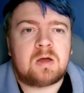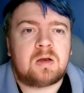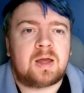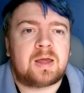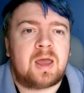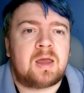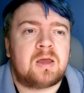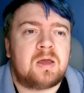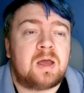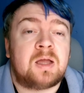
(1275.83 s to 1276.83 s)
like a
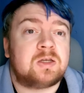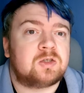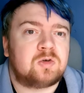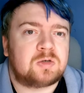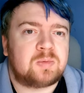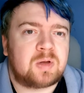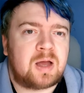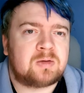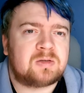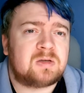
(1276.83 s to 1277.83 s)
indestructible
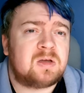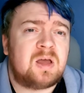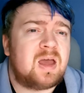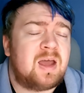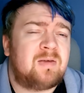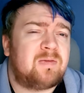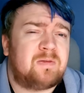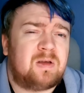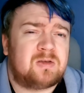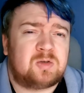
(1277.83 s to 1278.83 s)
counter. If
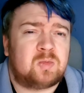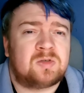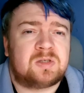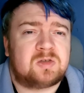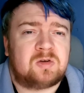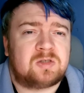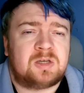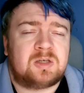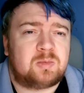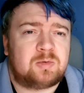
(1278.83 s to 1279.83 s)
someone destroys an
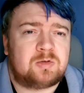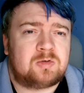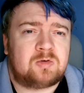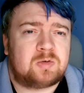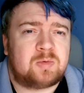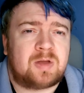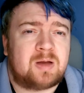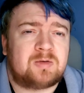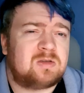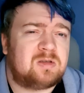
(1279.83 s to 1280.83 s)
indestructible
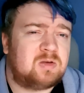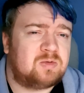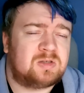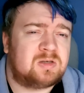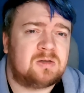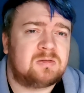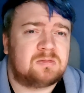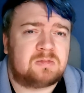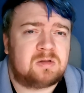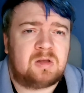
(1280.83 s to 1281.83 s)
counter,
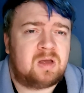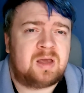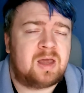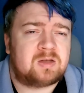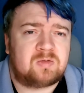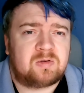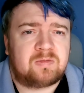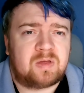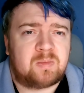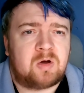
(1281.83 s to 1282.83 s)
it gets rid of
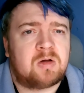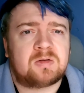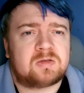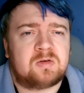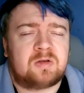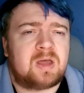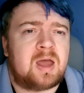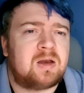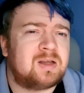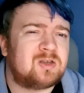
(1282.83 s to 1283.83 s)
them all. So
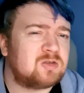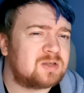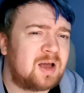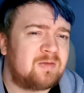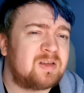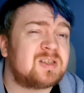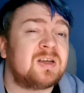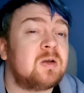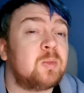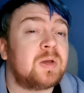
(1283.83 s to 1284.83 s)
again, it does have its
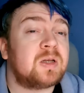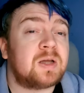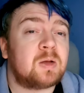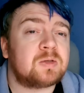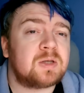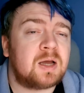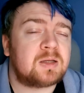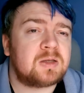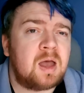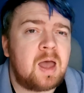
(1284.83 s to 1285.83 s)
little bit of
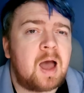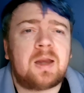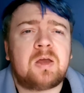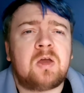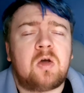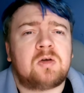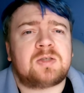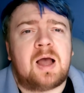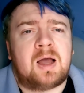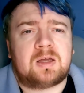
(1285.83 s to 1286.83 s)
downsides, and it can cause
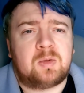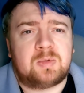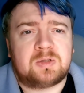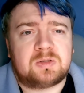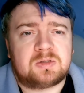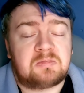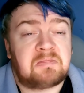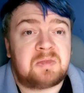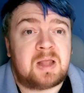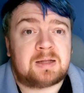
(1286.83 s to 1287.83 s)
arguments.
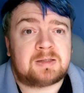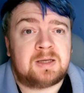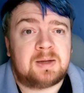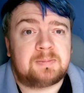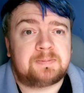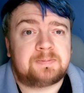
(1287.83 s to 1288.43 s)
That's it.